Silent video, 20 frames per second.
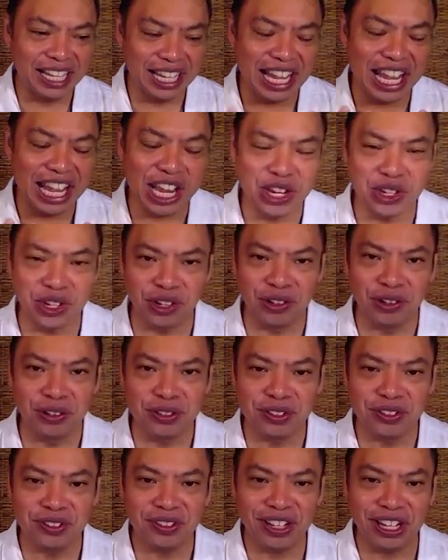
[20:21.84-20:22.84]
issues,
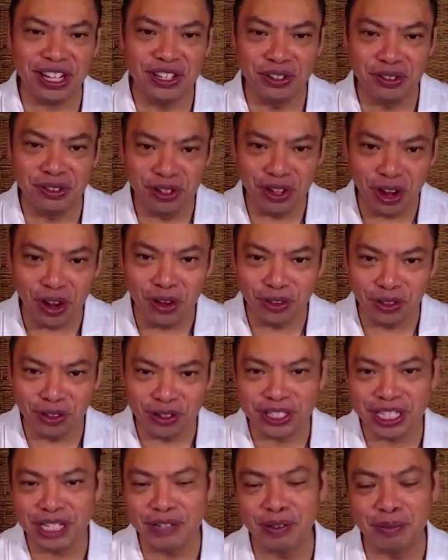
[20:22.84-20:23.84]
and you know there's
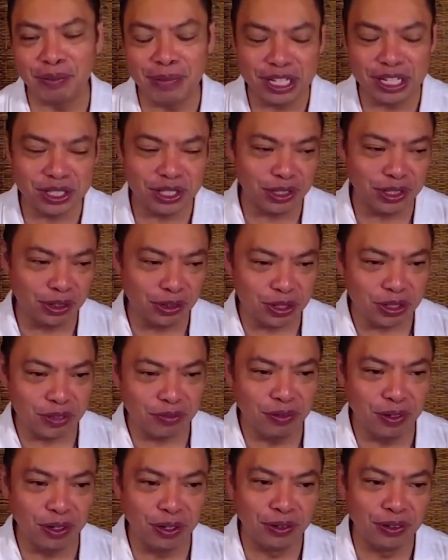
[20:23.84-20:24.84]
an inflammation or there's a
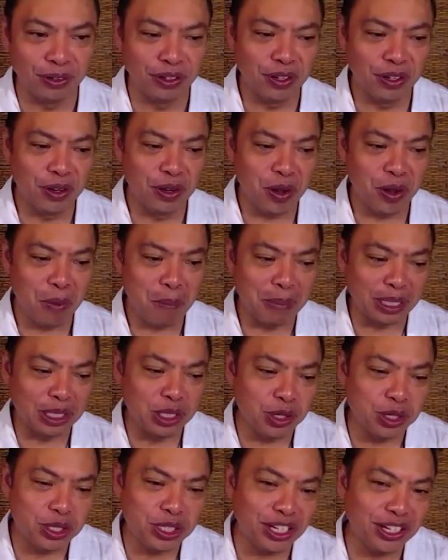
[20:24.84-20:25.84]
food, but you
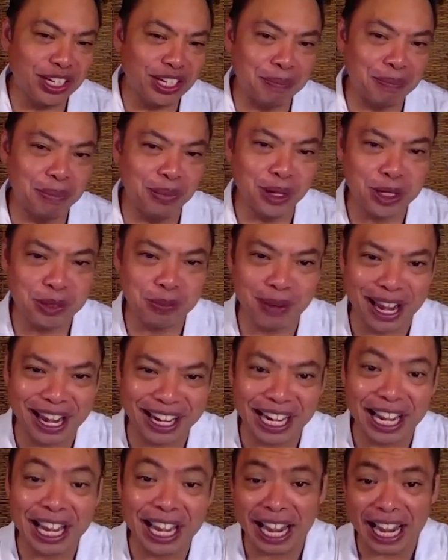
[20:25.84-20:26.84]
still get pushback.
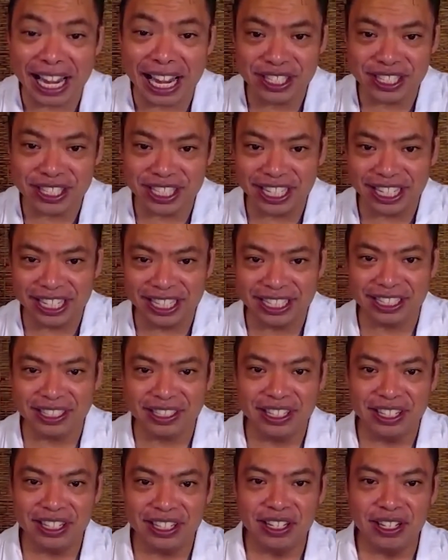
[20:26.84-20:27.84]
I see it,
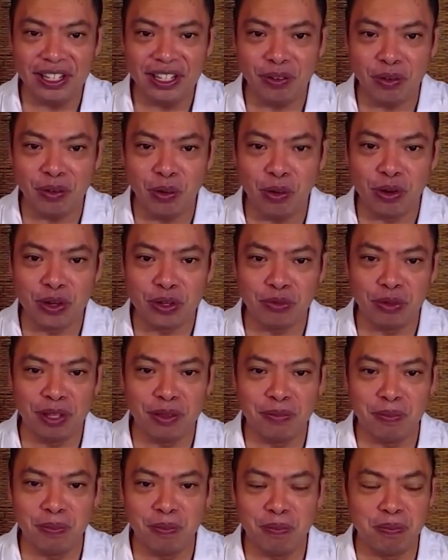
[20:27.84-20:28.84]
of course, with
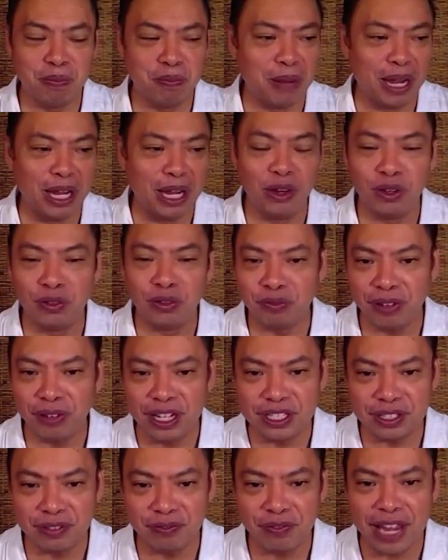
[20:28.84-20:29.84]
my own
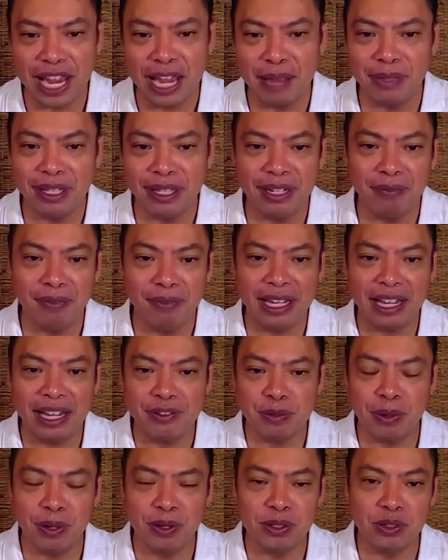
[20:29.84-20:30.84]
friends and family, and I've
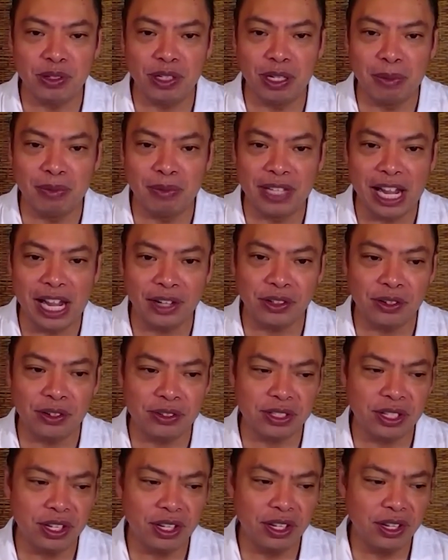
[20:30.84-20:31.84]
spoken to a number of
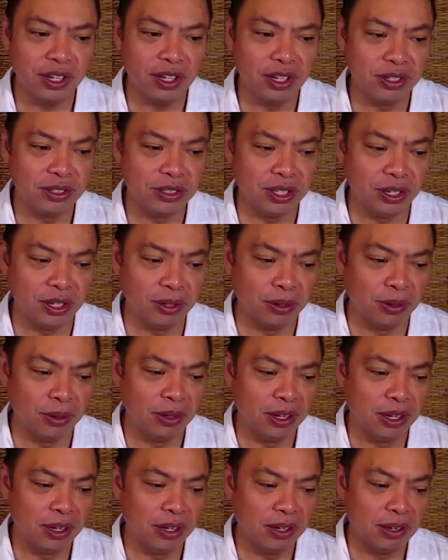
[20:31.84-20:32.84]
doctors too.
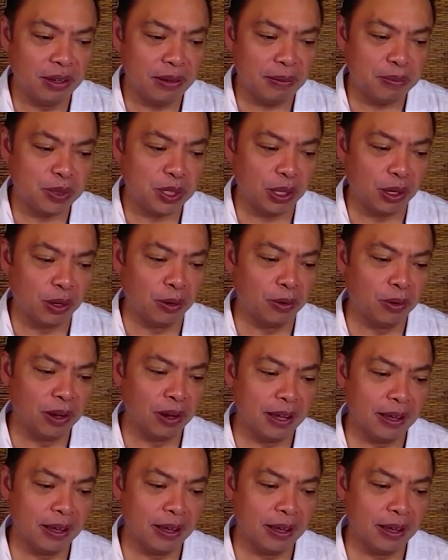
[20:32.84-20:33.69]
So